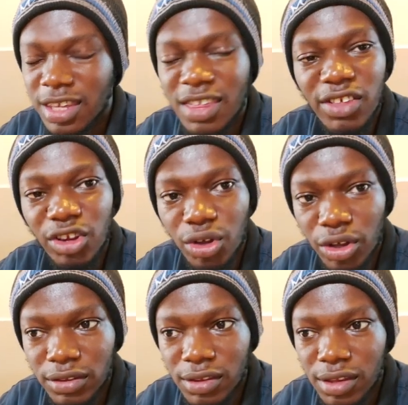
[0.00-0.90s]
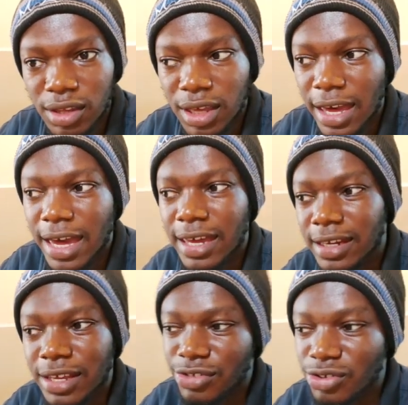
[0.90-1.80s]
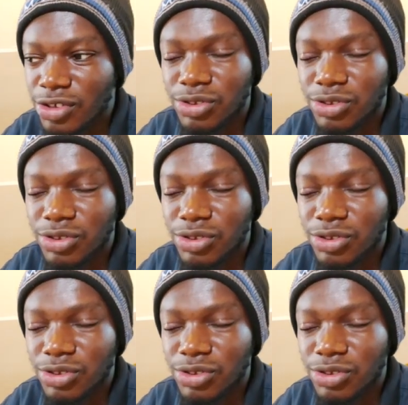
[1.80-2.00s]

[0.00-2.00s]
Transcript: is a lot and it's not